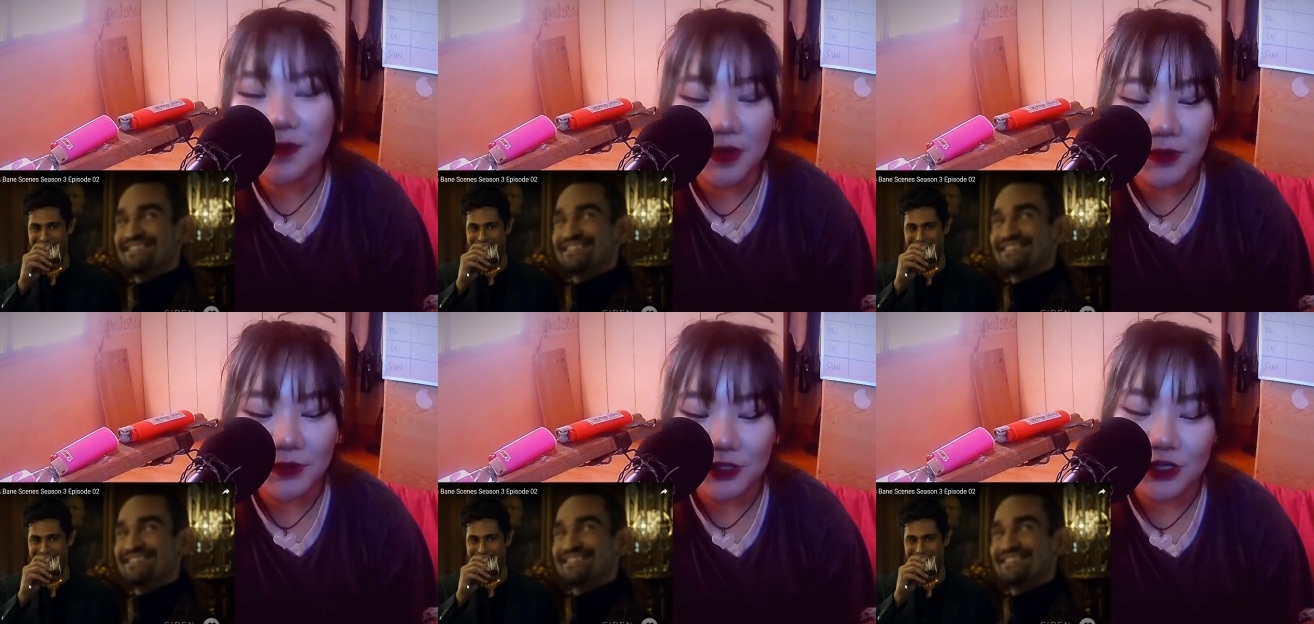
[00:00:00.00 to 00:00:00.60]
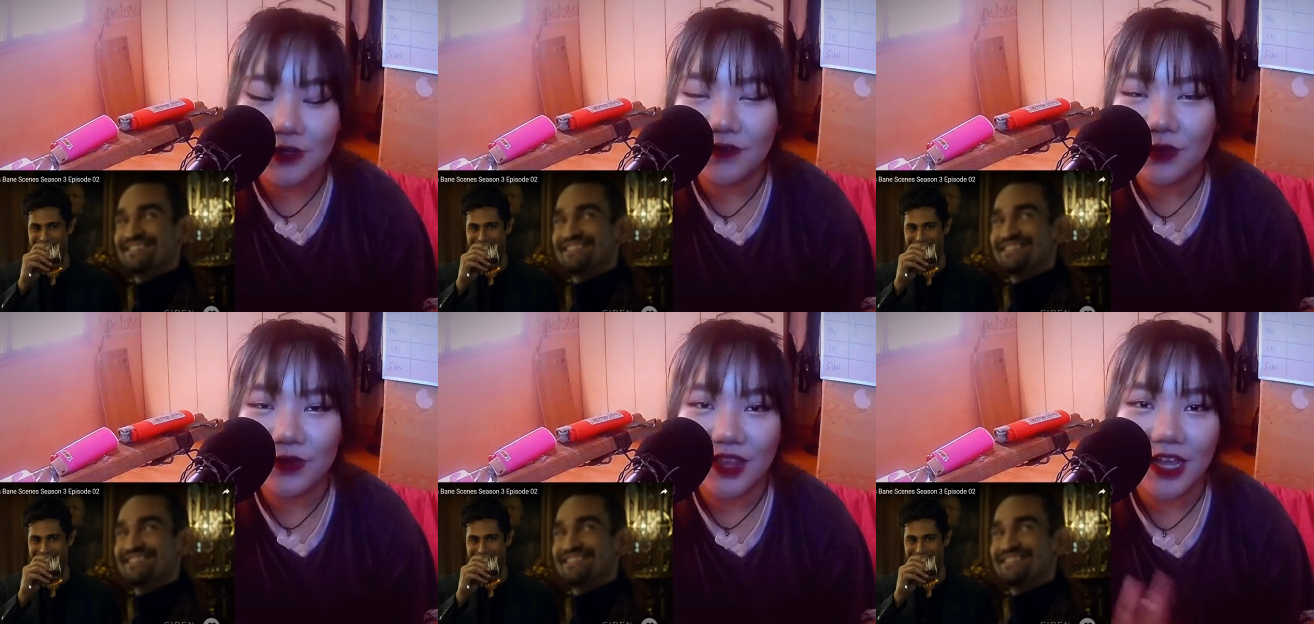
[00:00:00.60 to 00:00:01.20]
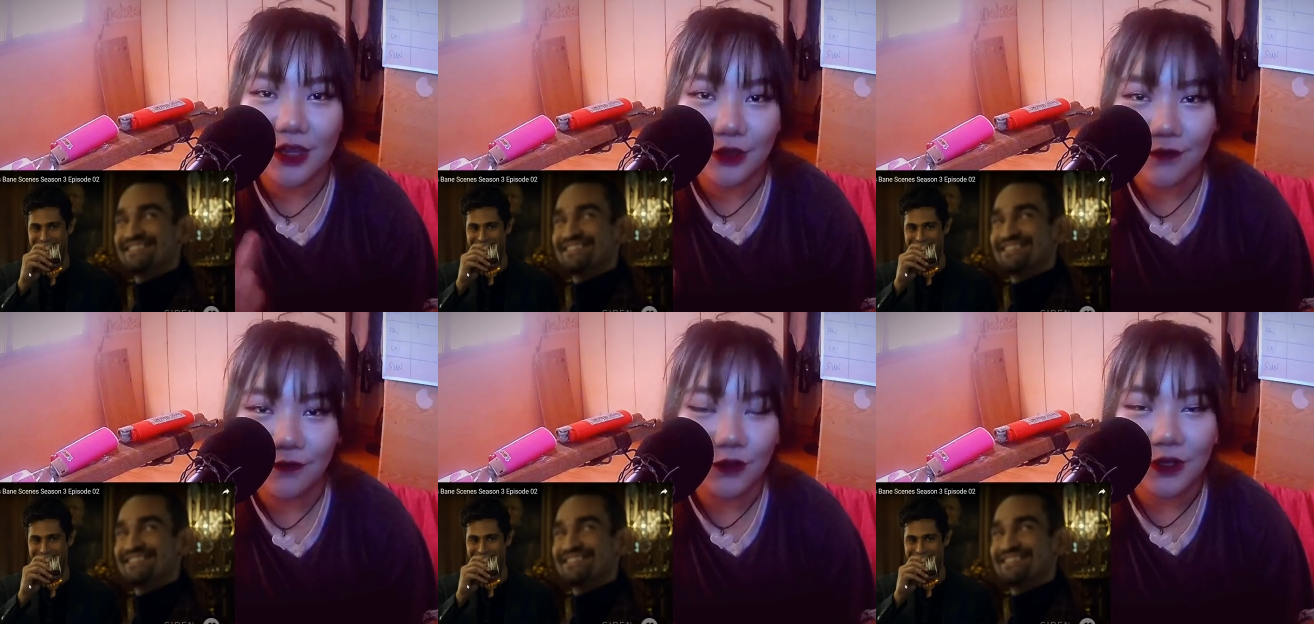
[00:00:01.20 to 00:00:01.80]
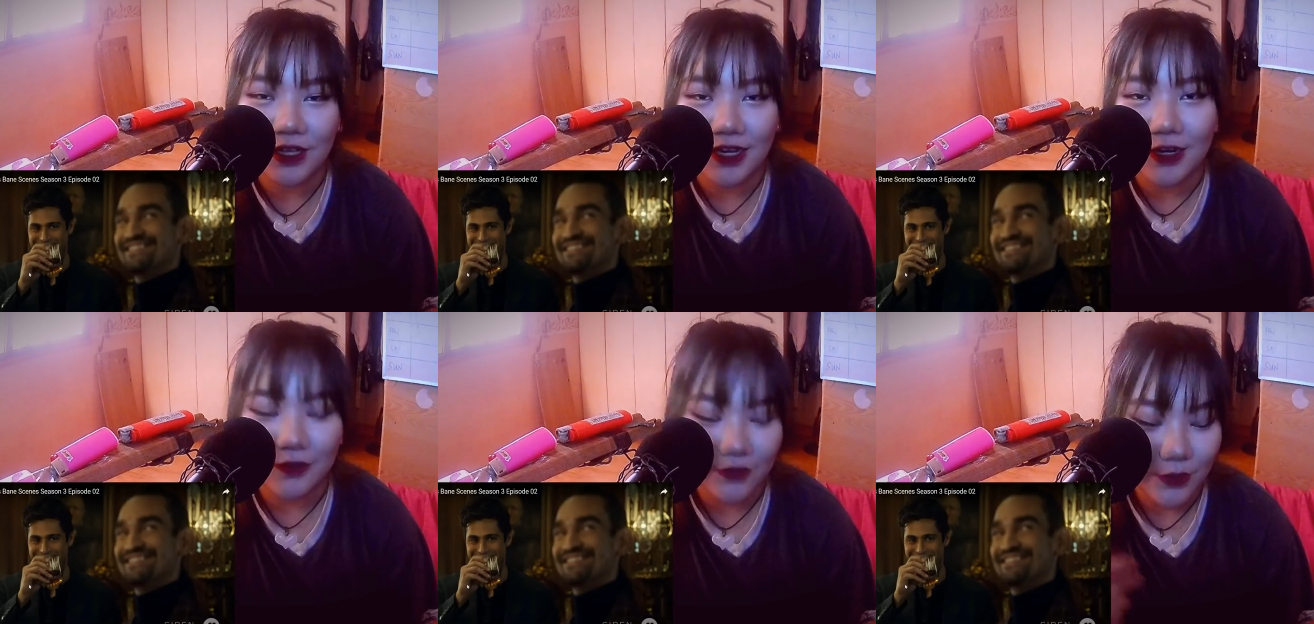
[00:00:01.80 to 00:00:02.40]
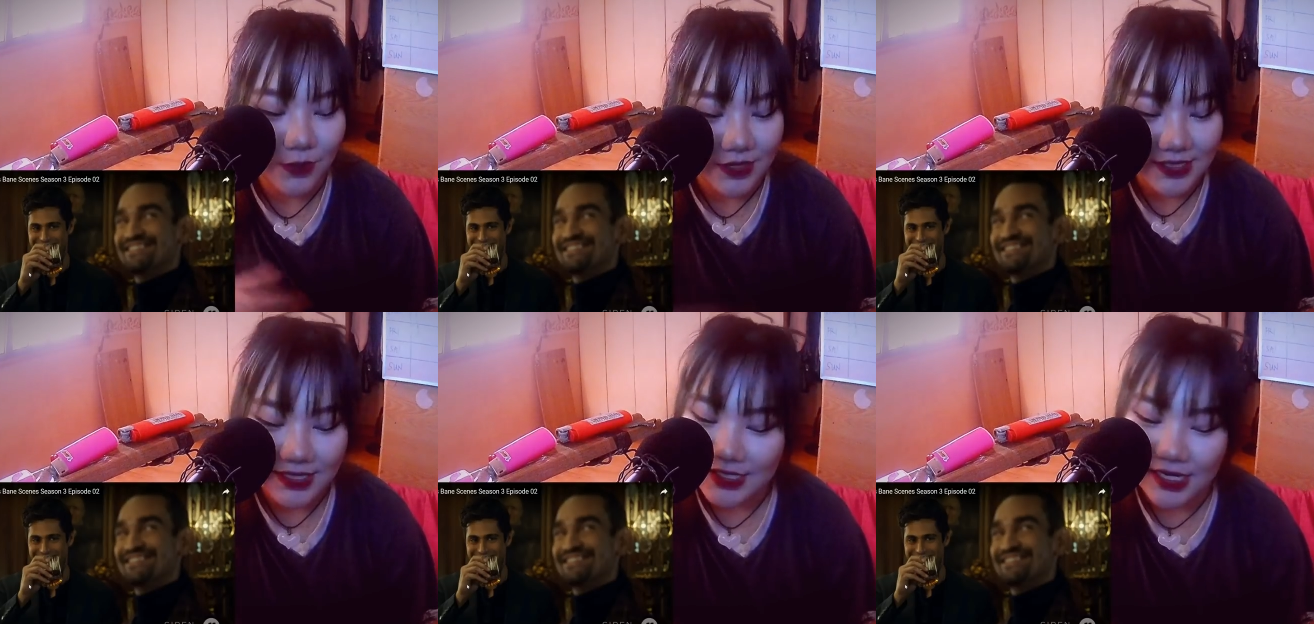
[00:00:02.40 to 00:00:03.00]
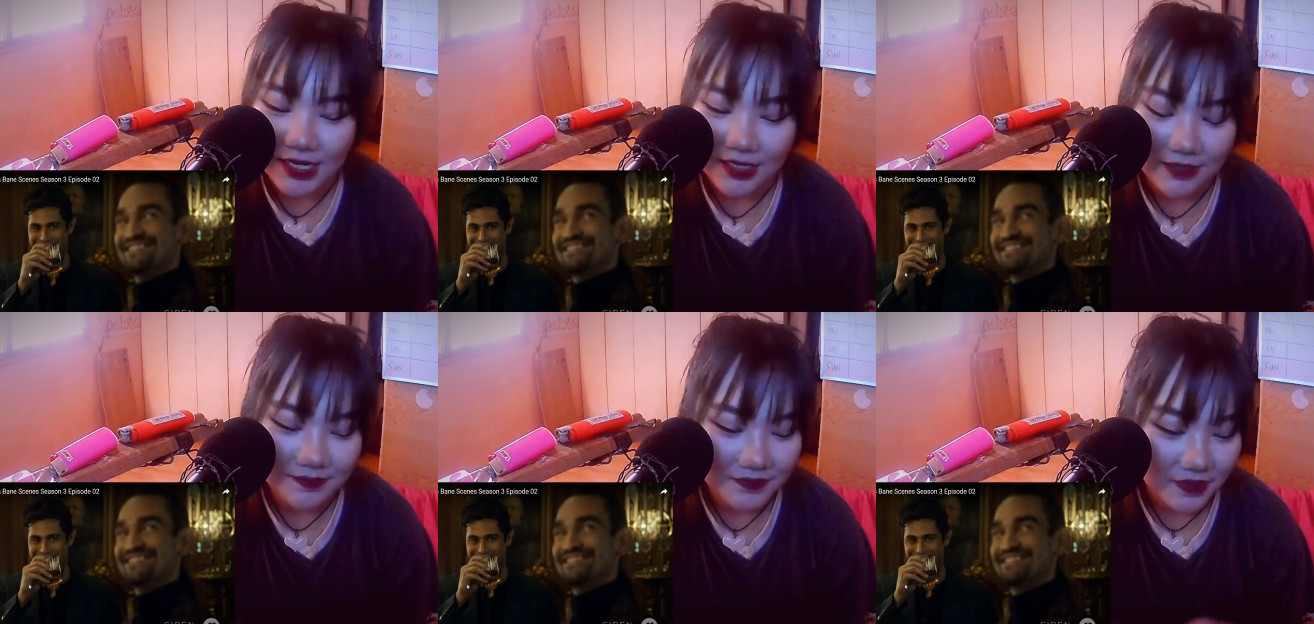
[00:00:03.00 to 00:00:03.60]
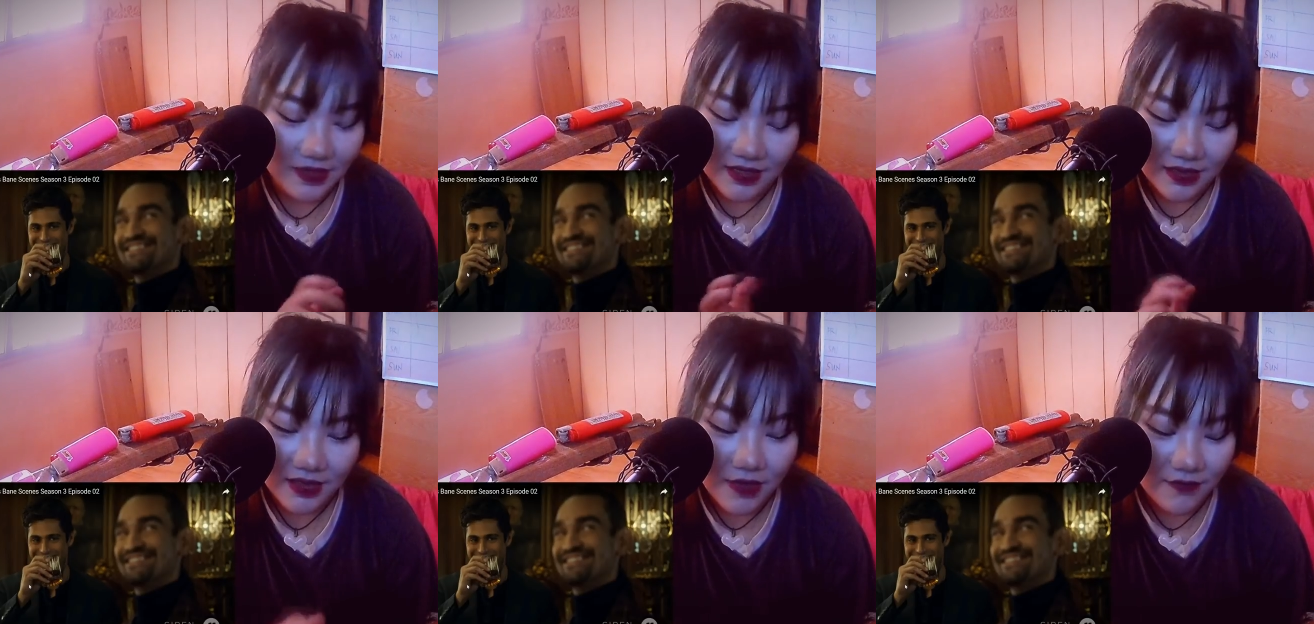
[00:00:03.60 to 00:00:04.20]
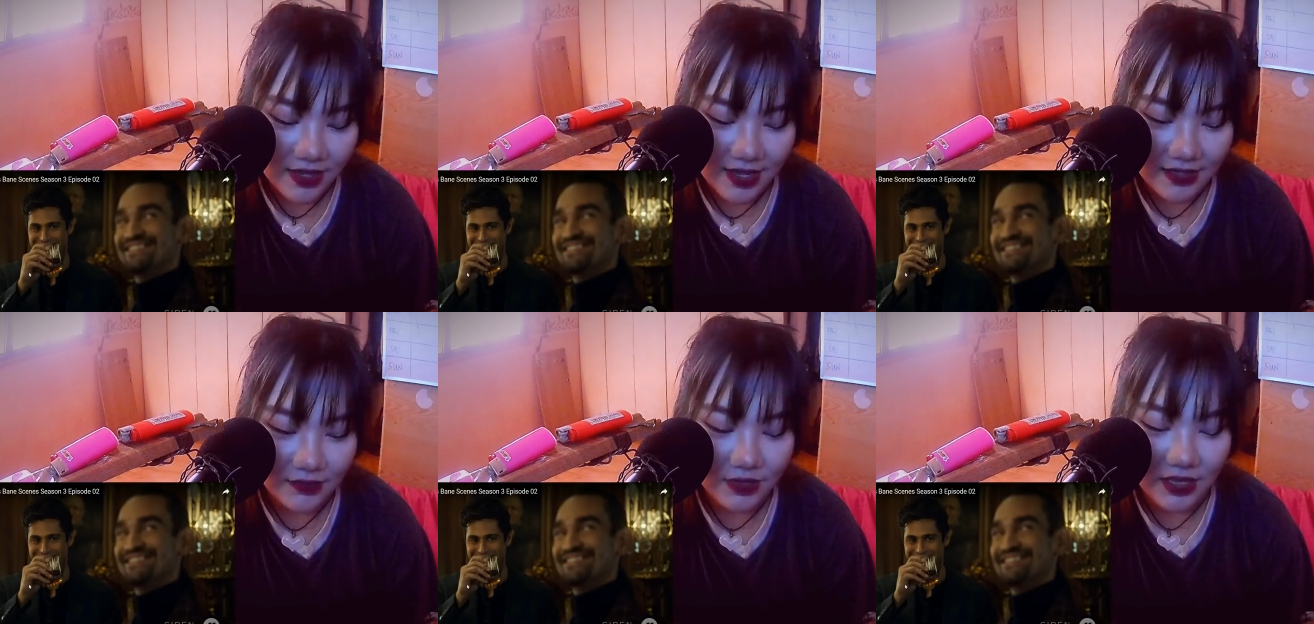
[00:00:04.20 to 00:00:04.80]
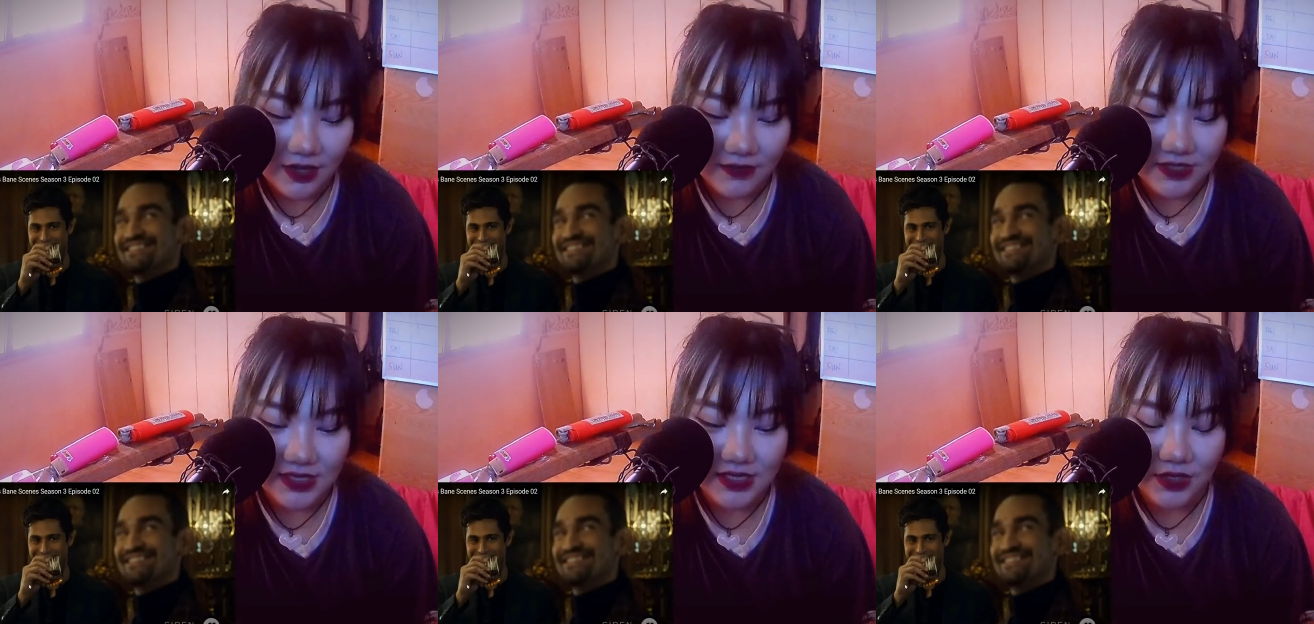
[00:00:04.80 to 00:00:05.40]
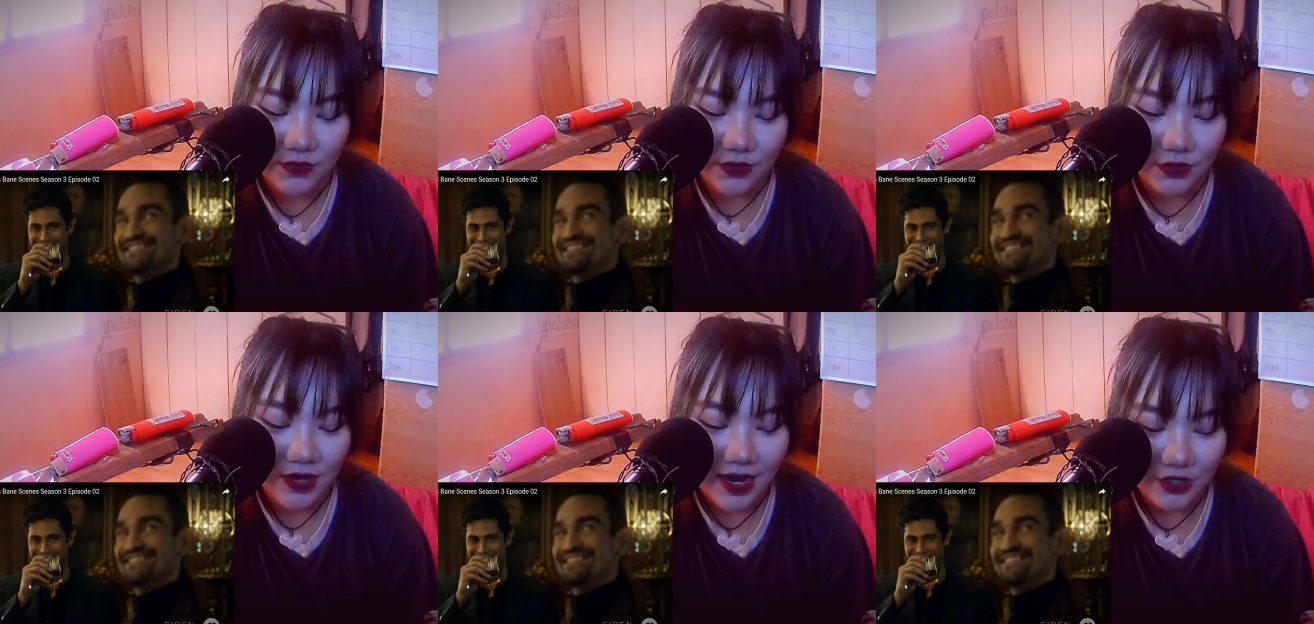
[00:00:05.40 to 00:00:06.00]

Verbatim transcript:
Speaker 1: me that baby picture of you with like the full gear of the horns and the tail. Love that. Would love to see you in your